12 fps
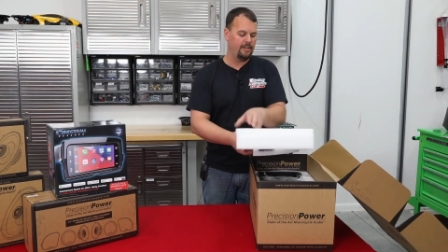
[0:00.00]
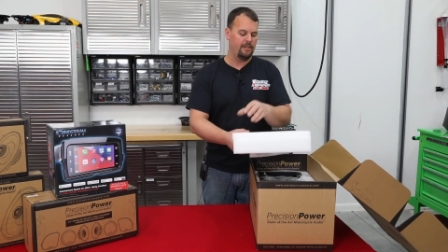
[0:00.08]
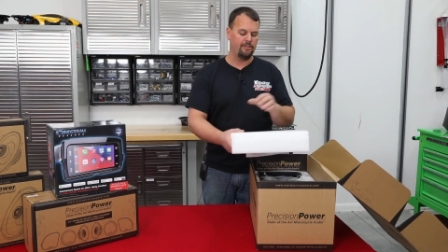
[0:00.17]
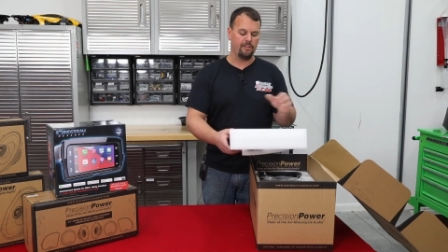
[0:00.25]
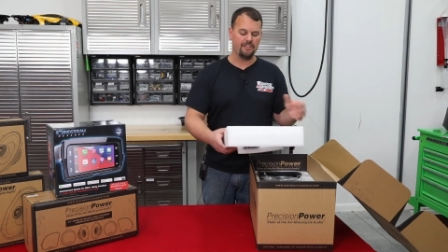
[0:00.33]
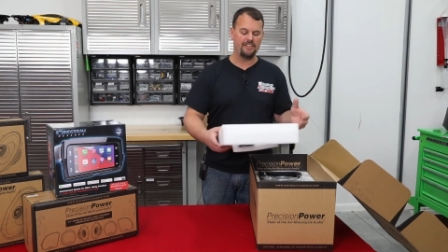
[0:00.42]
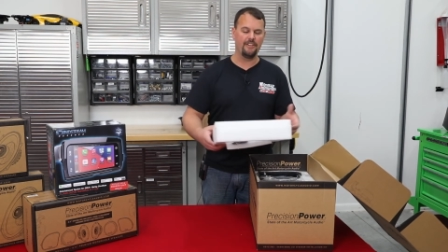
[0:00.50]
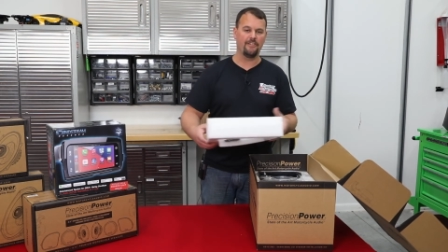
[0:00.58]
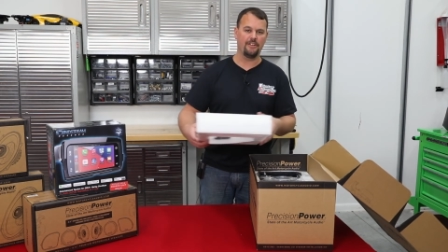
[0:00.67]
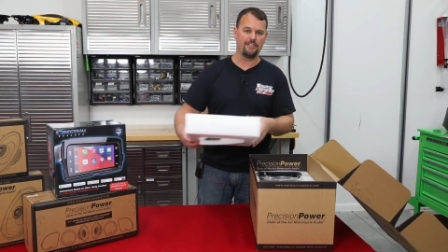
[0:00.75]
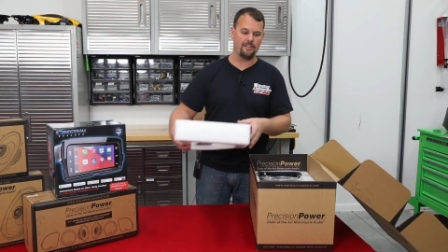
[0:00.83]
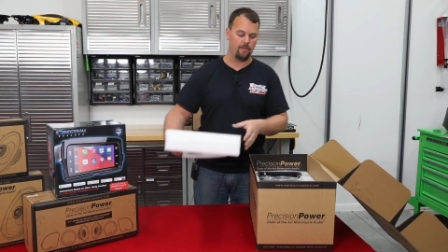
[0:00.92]
It's a little
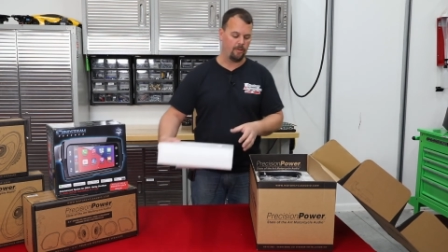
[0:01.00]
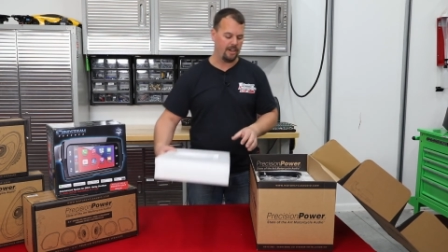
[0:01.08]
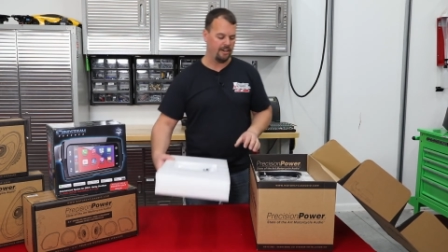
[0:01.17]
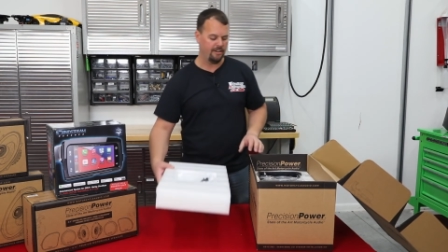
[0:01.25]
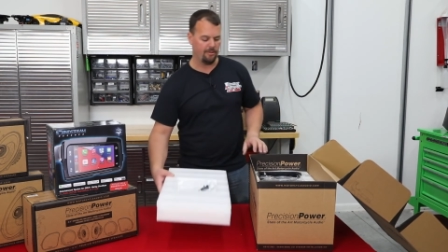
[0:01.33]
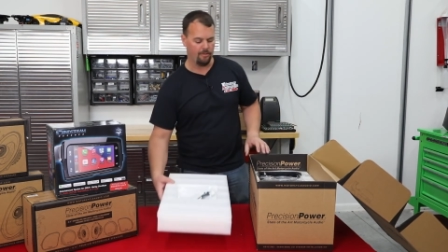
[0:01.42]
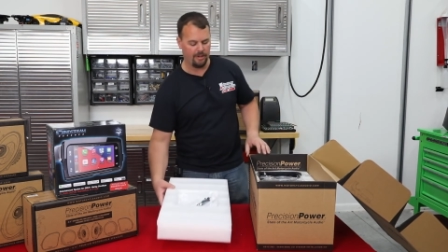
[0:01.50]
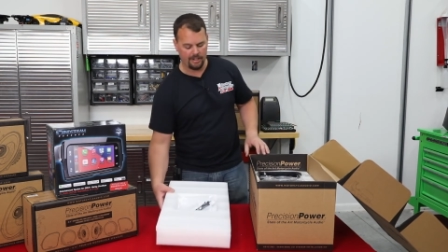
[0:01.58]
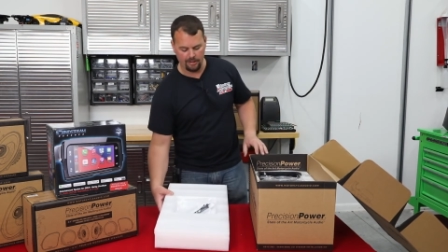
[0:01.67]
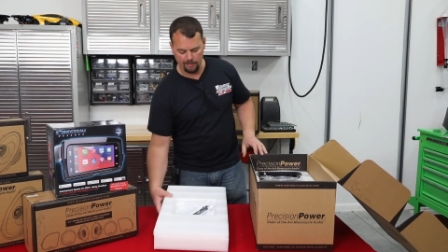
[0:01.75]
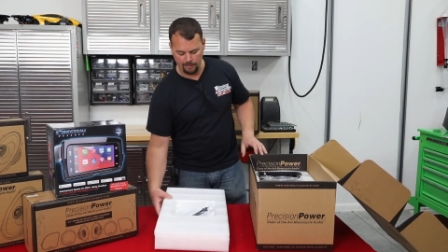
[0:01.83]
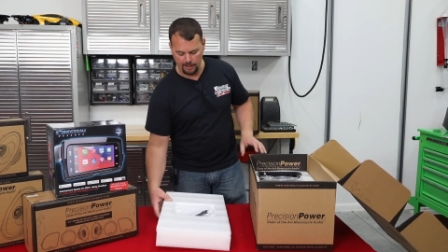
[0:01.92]
difference at the wiring at the
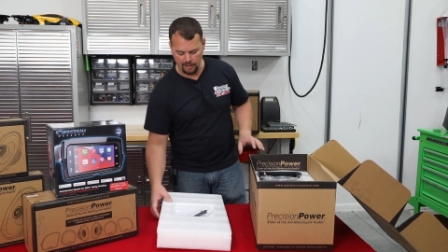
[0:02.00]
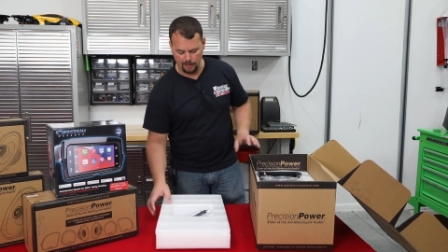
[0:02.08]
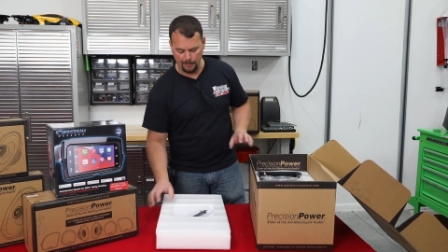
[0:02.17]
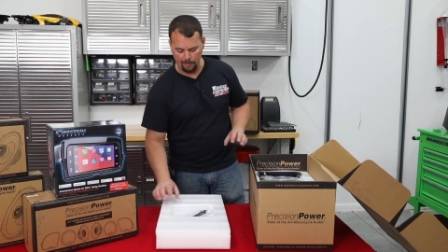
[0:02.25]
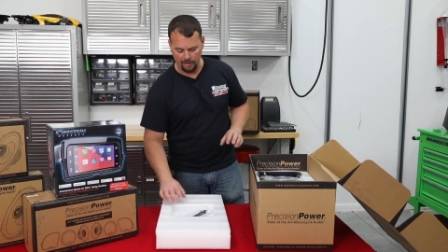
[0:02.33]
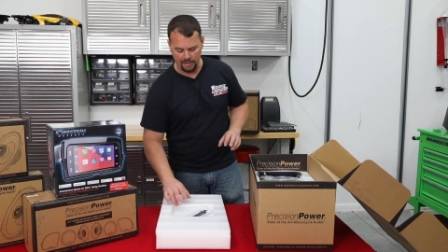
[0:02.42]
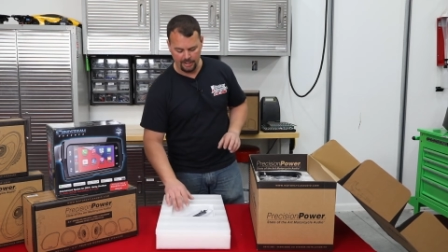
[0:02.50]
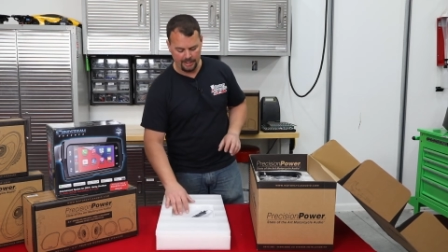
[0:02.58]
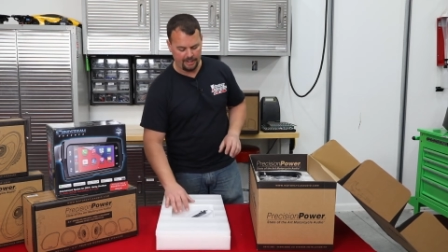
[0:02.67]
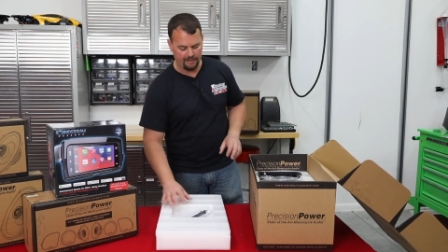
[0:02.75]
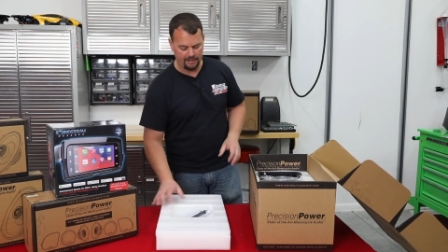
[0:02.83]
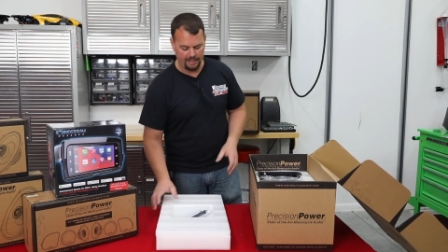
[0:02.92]
radios, while a lot of people cut
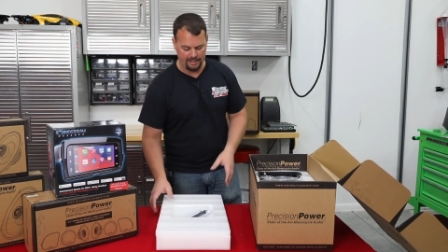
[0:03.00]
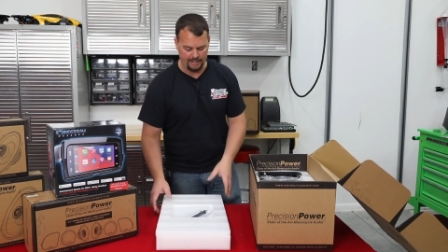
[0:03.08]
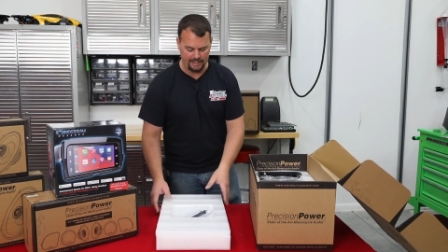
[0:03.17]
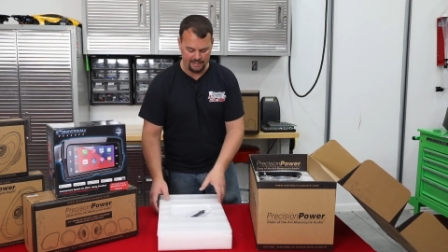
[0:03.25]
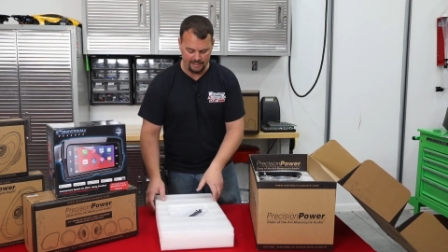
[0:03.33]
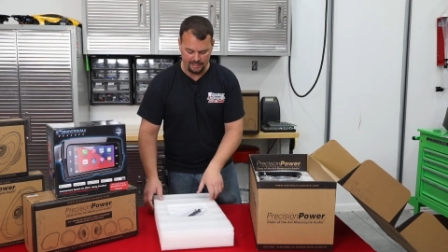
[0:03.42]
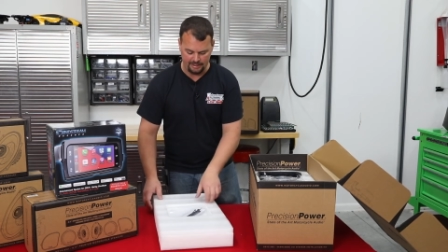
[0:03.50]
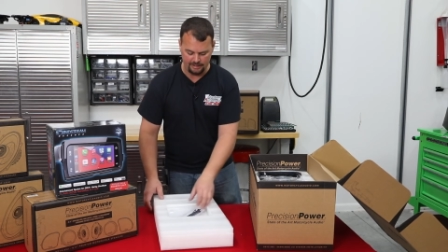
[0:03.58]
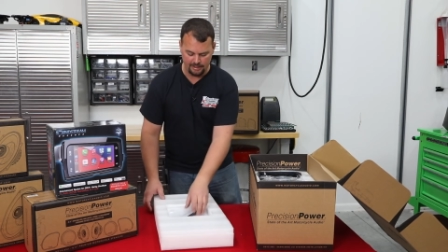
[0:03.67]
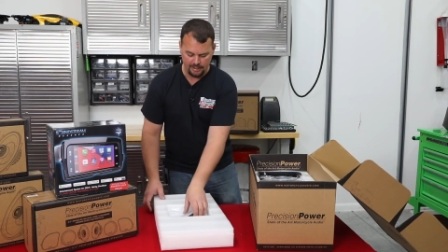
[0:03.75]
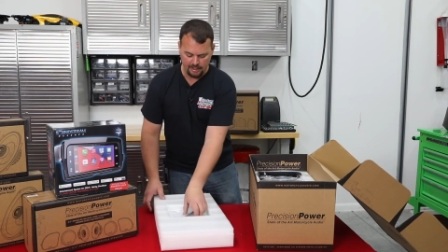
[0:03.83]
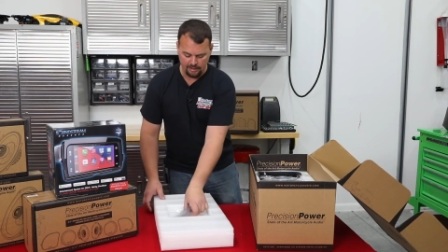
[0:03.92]
out at 98. So
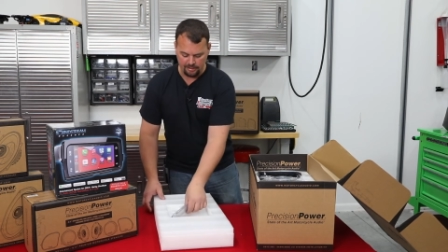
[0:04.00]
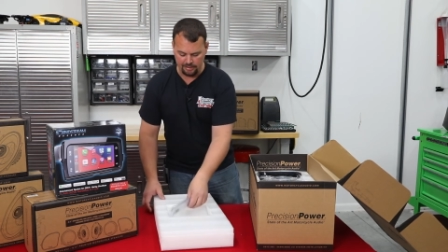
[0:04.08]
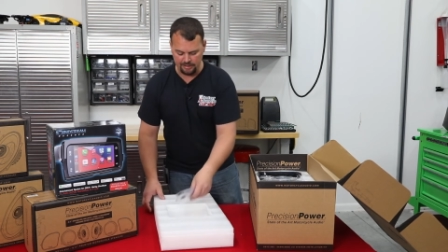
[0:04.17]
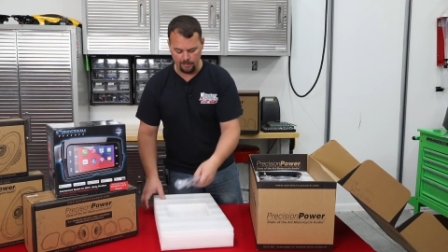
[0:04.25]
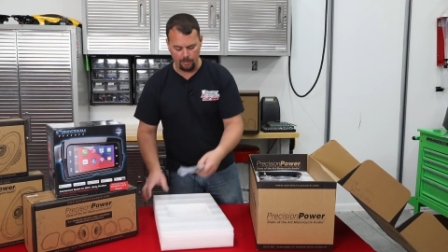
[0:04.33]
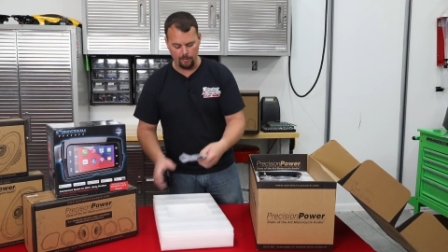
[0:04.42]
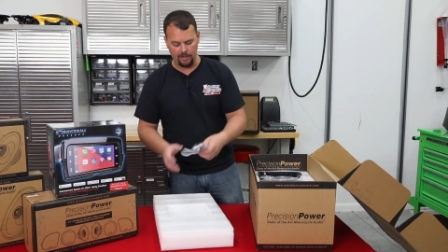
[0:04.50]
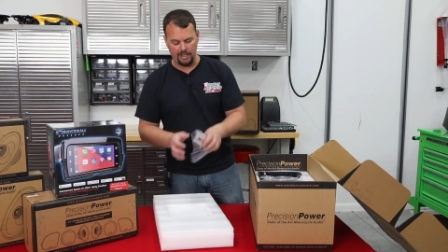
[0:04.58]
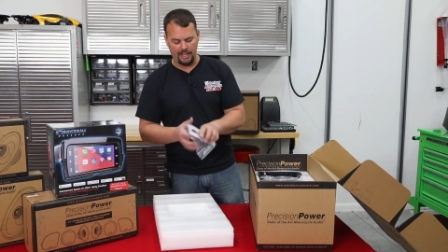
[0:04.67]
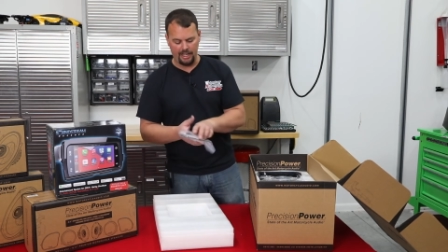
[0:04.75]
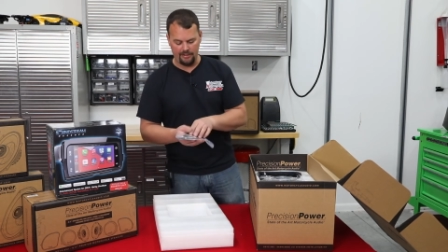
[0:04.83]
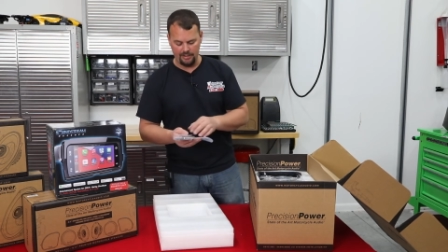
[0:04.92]
let's see what we're
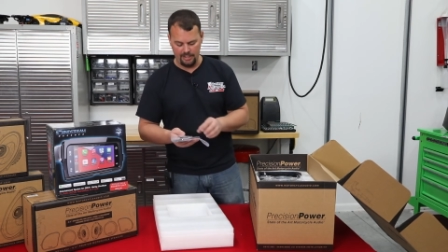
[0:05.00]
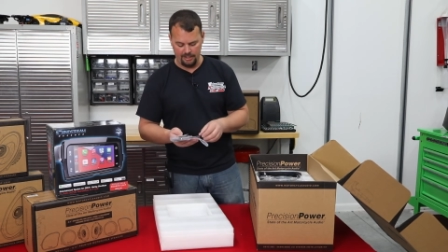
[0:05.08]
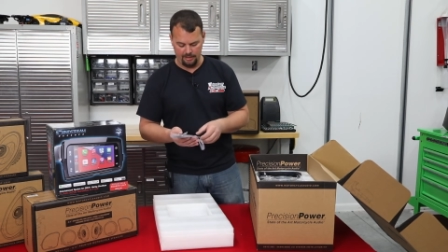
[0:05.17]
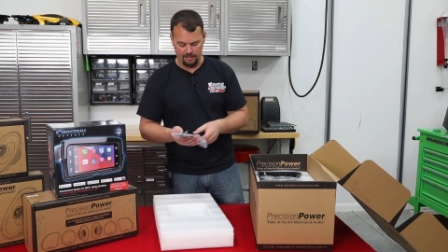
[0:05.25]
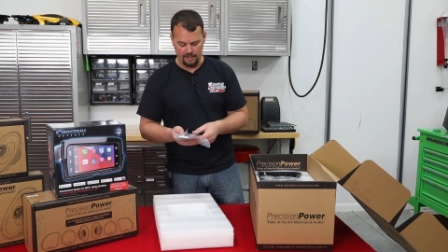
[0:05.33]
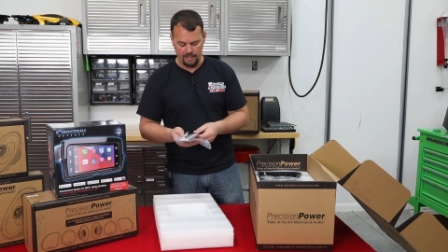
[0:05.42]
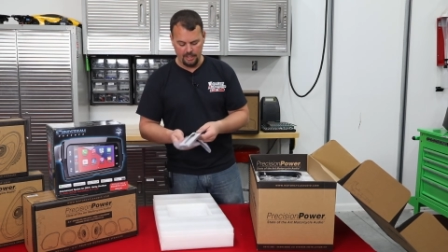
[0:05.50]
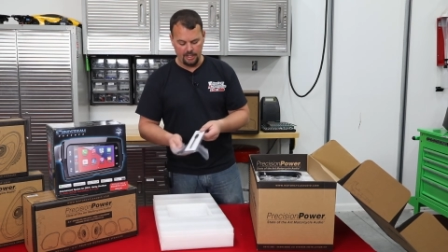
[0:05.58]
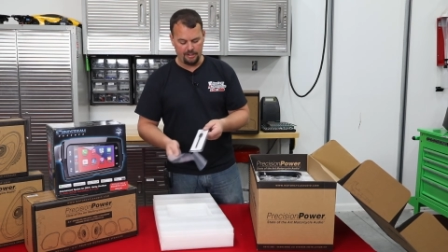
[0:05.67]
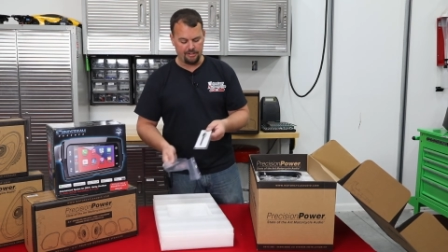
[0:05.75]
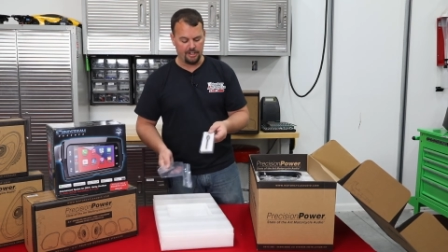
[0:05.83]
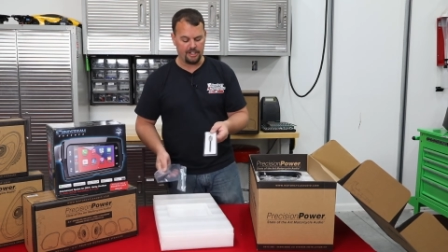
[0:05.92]
going to have in here.
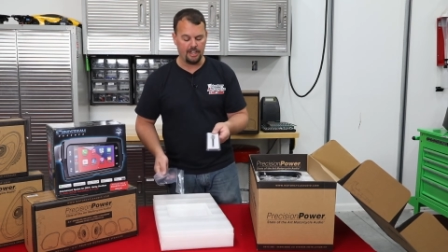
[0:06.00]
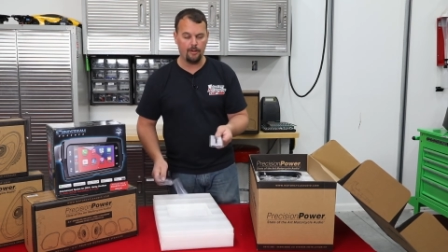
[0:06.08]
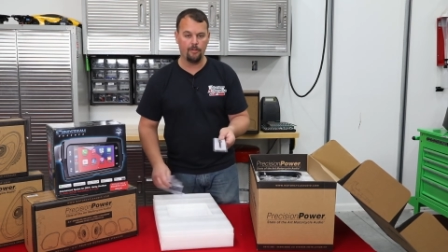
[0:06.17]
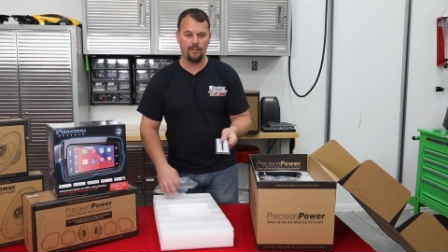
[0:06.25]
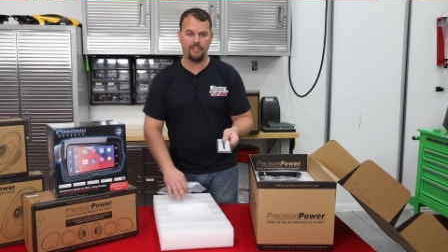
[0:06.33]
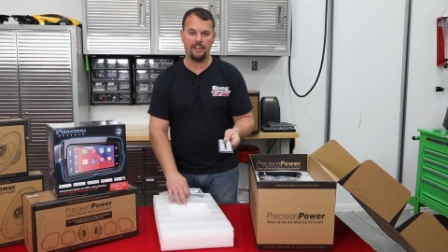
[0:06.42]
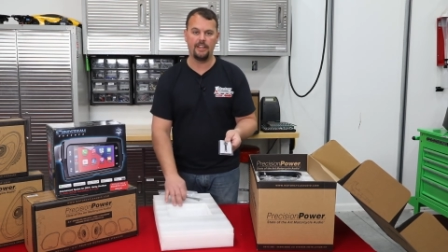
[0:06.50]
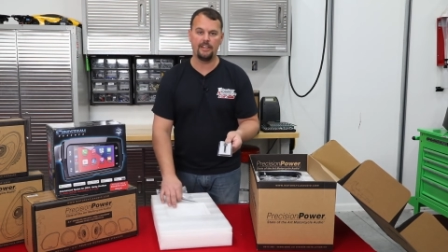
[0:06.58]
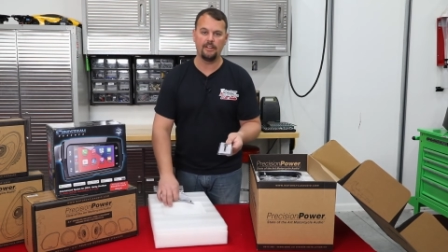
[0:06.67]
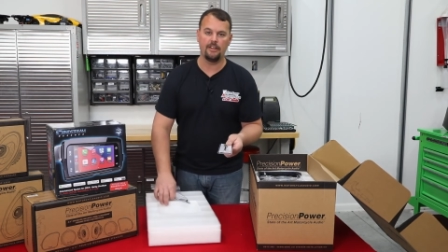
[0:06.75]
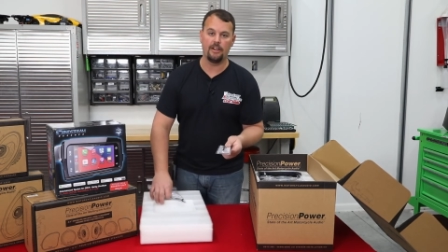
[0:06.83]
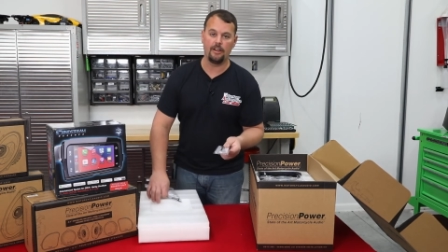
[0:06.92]
It's going to come with a